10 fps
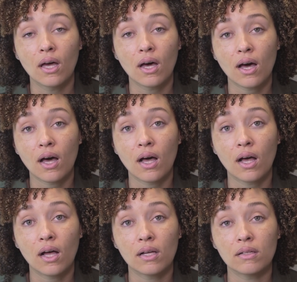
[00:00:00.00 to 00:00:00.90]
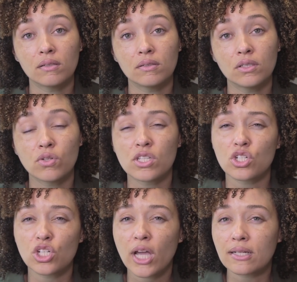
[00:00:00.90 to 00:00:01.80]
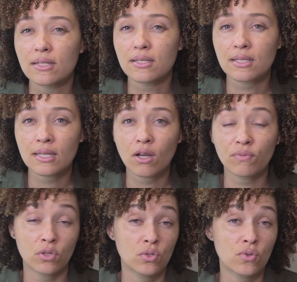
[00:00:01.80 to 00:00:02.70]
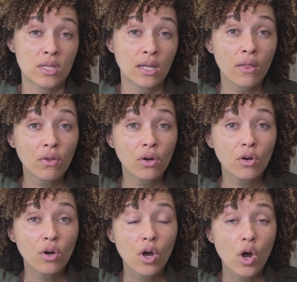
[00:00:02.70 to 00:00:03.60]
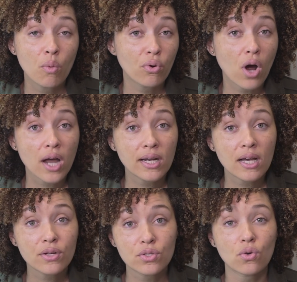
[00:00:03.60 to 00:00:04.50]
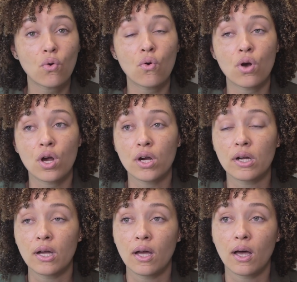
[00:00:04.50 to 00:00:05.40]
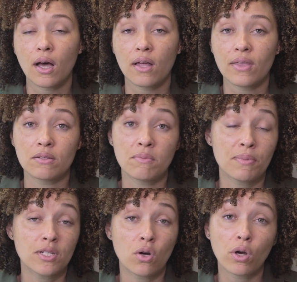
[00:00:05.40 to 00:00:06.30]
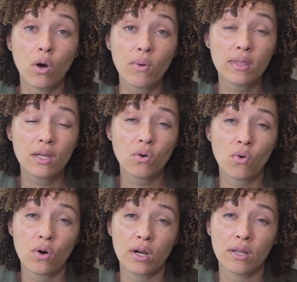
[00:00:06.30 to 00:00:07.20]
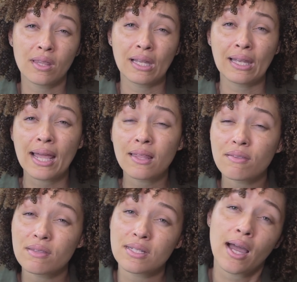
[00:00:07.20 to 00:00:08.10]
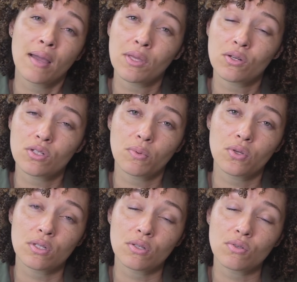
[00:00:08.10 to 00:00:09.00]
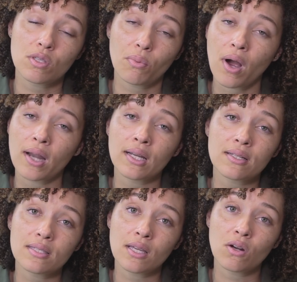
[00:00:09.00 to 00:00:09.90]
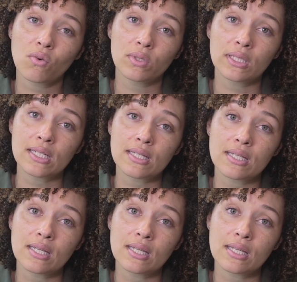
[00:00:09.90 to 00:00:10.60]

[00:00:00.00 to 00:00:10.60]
doesn't check to see if you're using other products or that maybe don't go with it, or the length of the time that you're supposed to use the products. They don't really